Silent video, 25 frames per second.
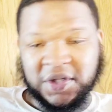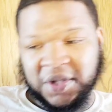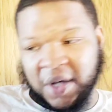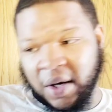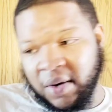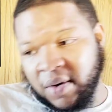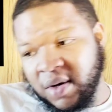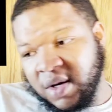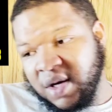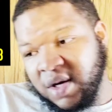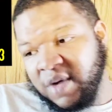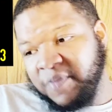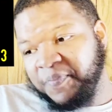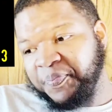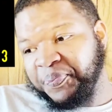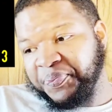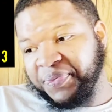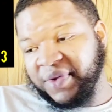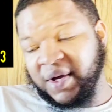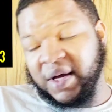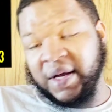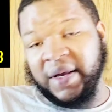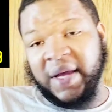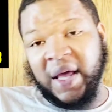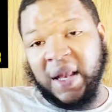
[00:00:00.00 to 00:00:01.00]
So
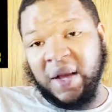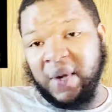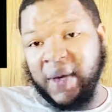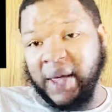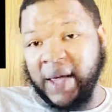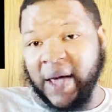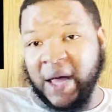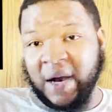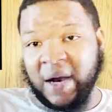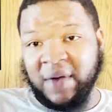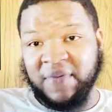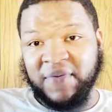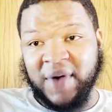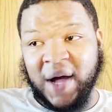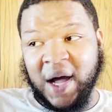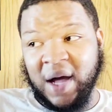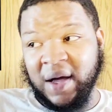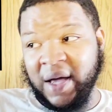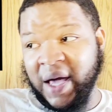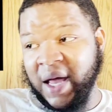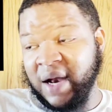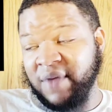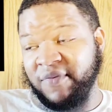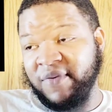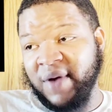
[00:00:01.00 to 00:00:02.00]
Canelo ain't got to
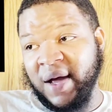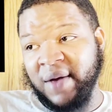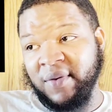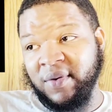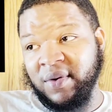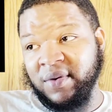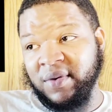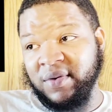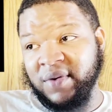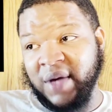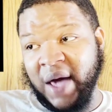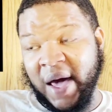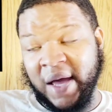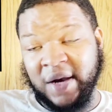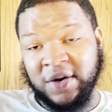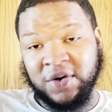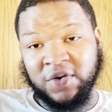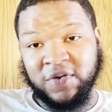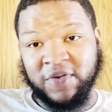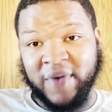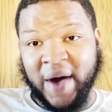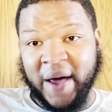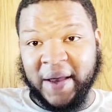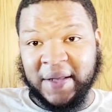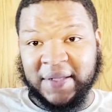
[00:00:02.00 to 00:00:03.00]
fight, got to fight, got to
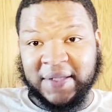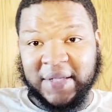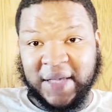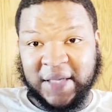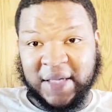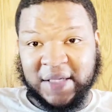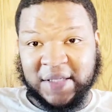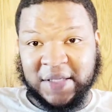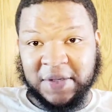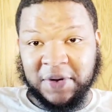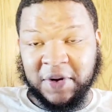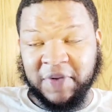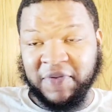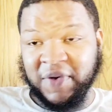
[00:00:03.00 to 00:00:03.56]
do VADA testing.